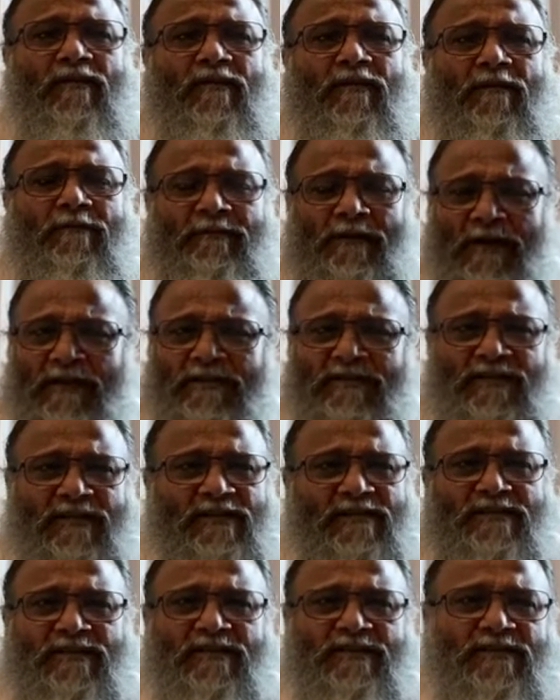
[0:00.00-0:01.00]
The five
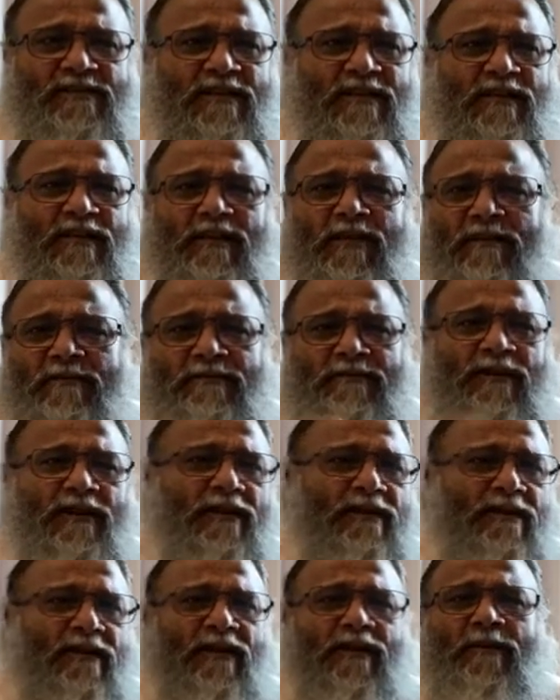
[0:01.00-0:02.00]
senses
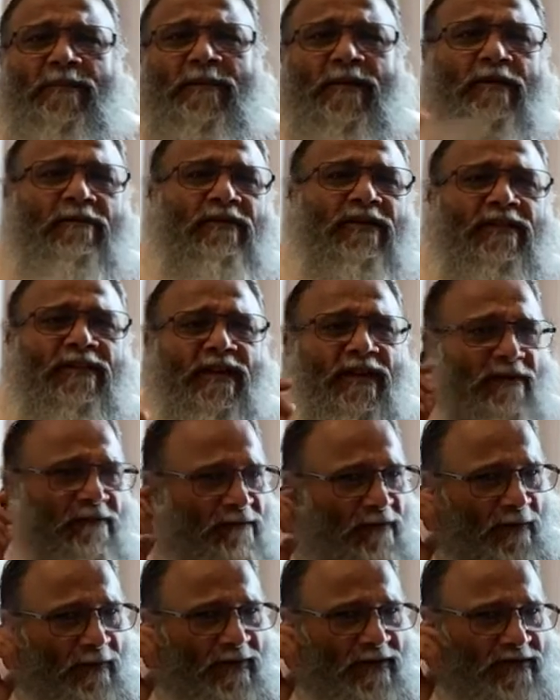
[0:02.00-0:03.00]
keep giving the
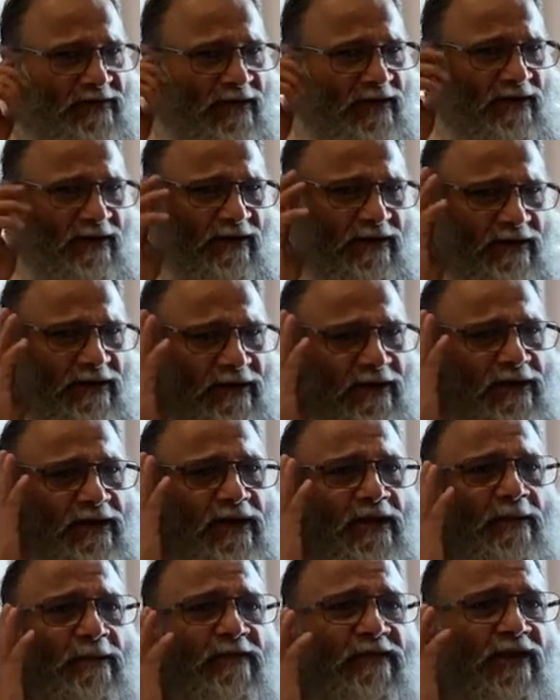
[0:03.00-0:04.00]
information. He
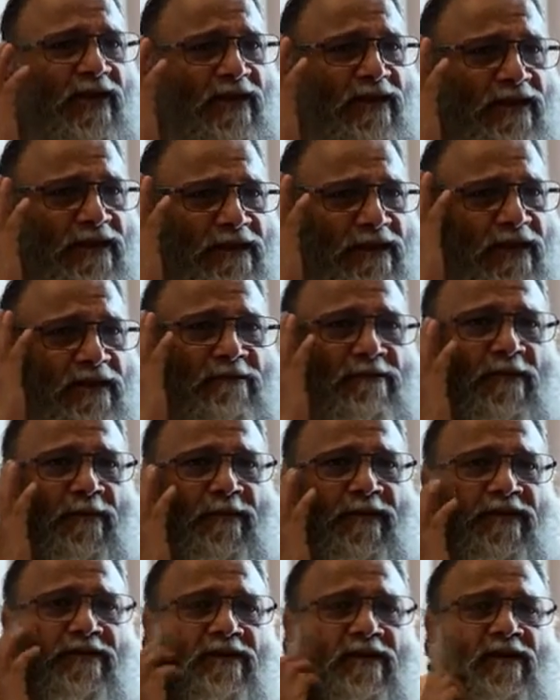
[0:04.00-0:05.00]
keeps taking the
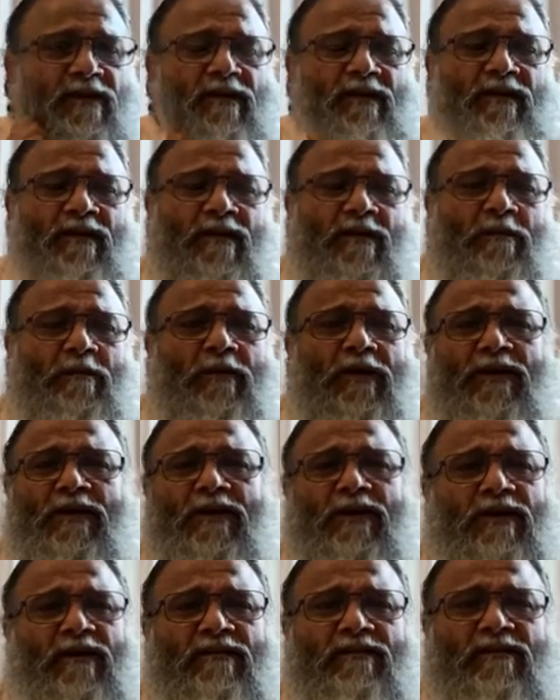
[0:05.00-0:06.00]
information, but
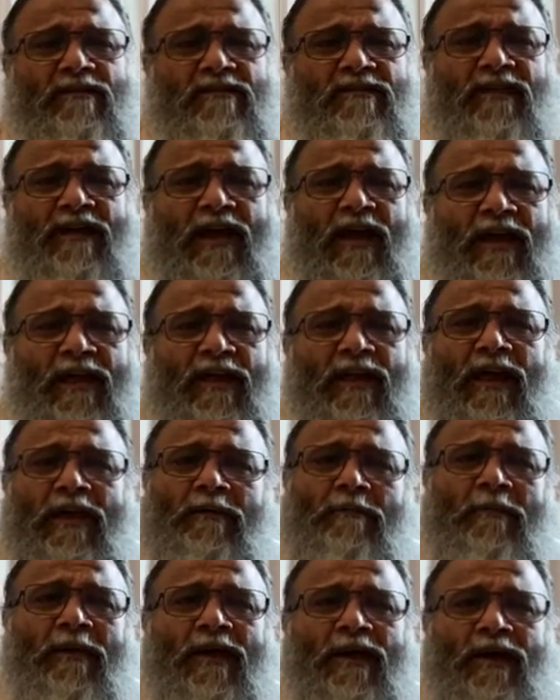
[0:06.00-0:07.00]
he doesn't say, I
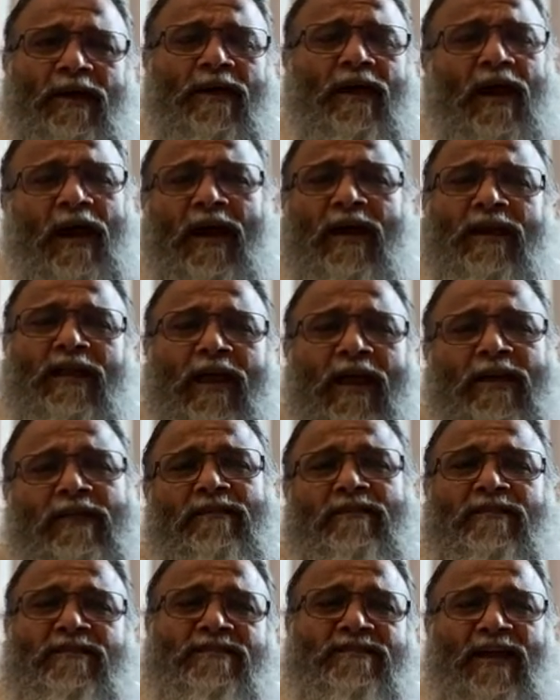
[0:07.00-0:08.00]

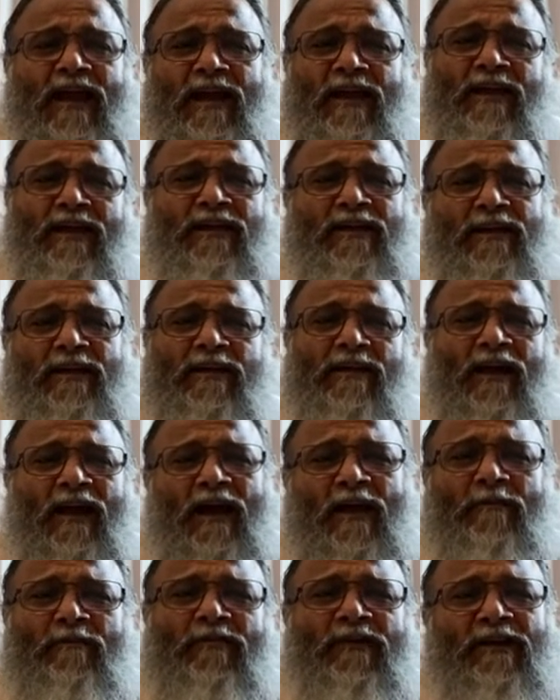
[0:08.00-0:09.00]
like this, I
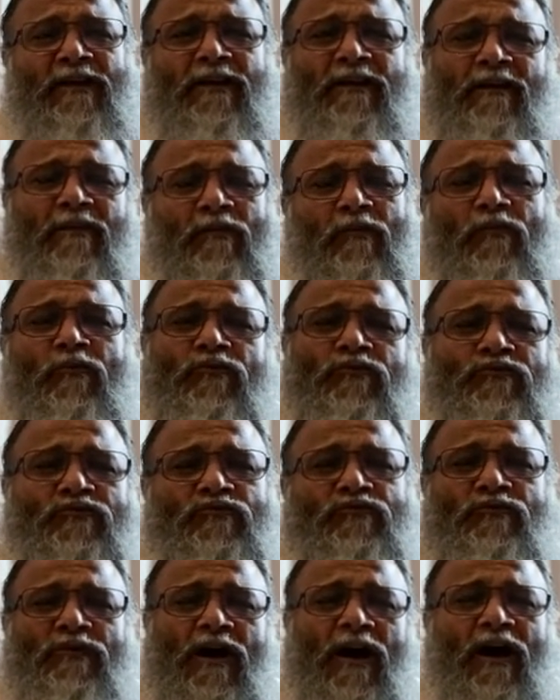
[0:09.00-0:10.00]
am very close
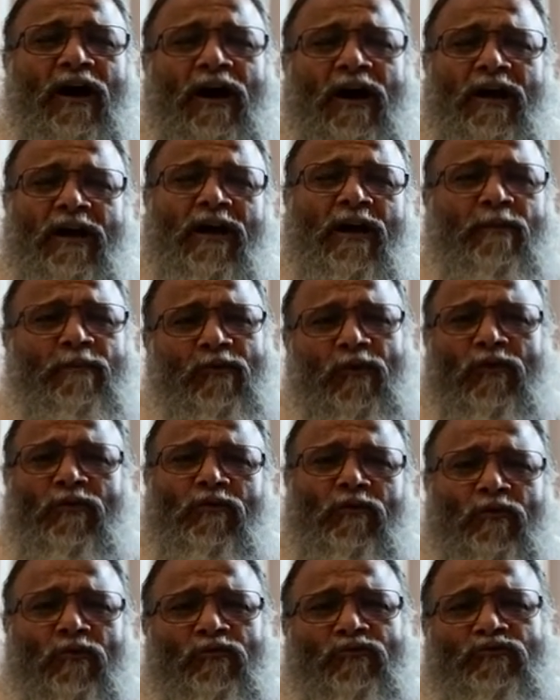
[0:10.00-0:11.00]
to the eye, I'm
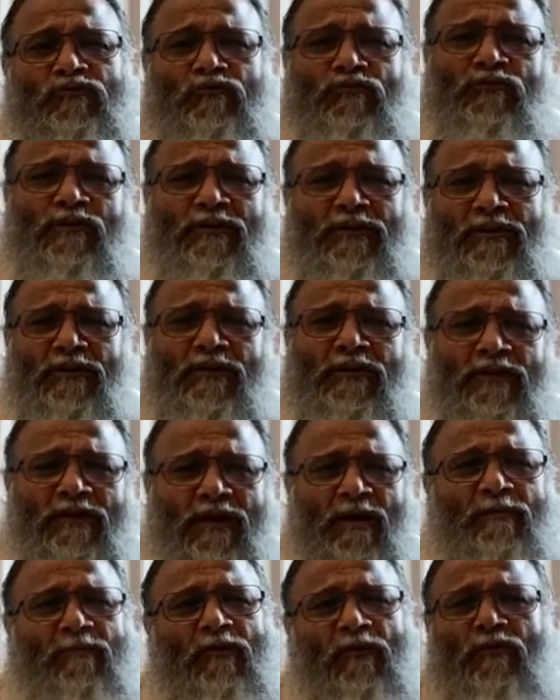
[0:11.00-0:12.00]
not close to the ear,
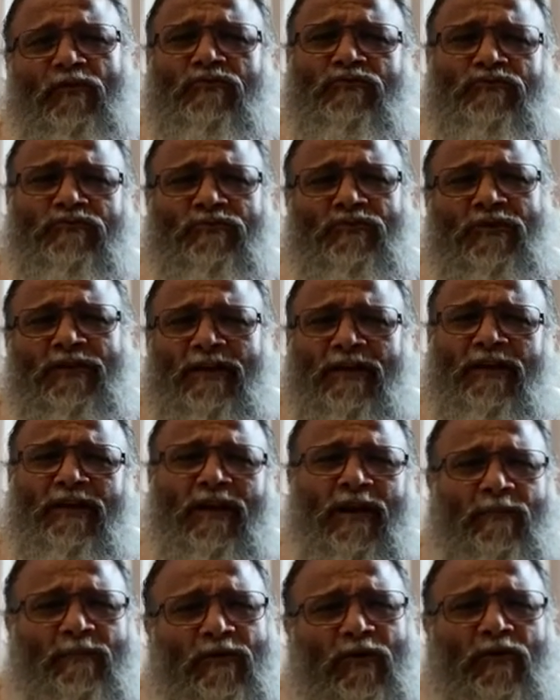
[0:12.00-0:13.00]
I'm close to the
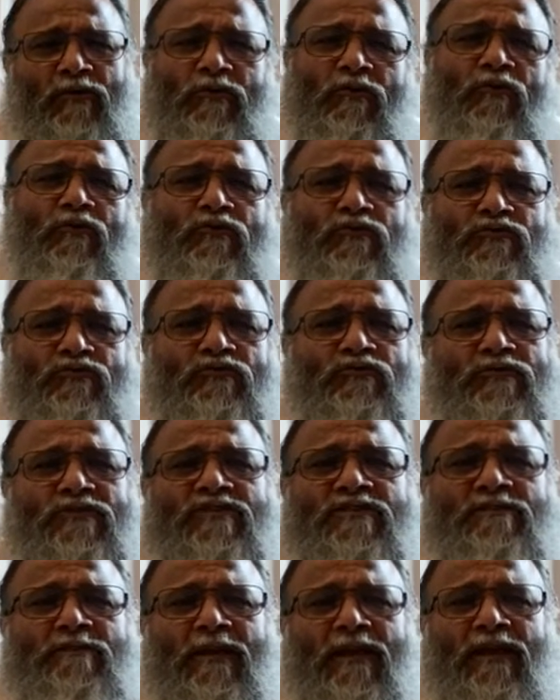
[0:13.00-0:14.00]
ear, I'm not close to the
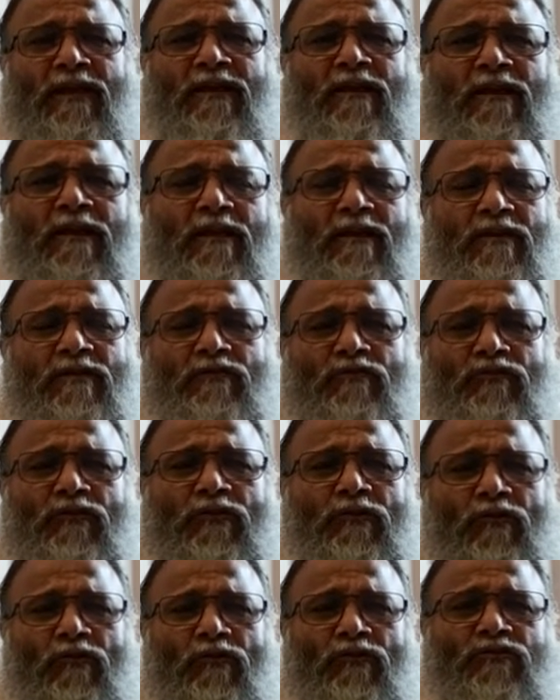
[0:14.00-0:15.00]
smell, to
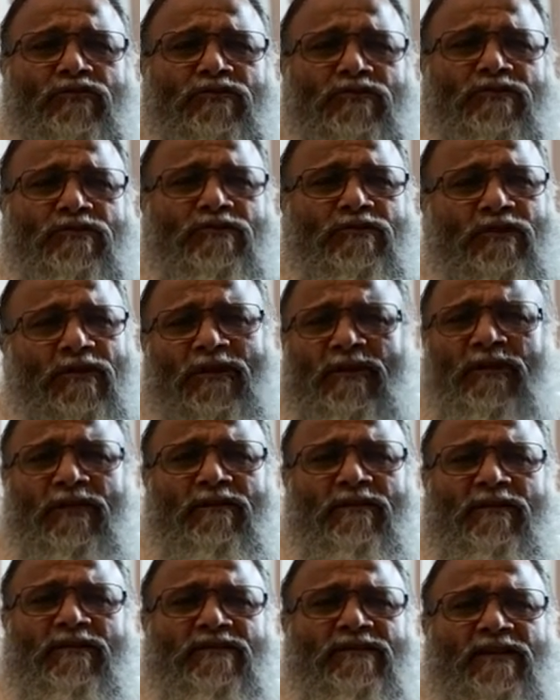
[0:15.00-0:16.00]
the nose. He
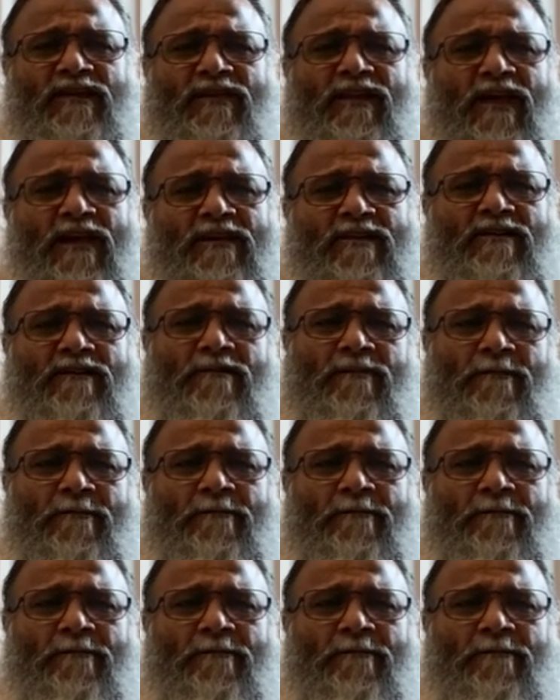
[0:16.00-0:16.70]
doesn't say that.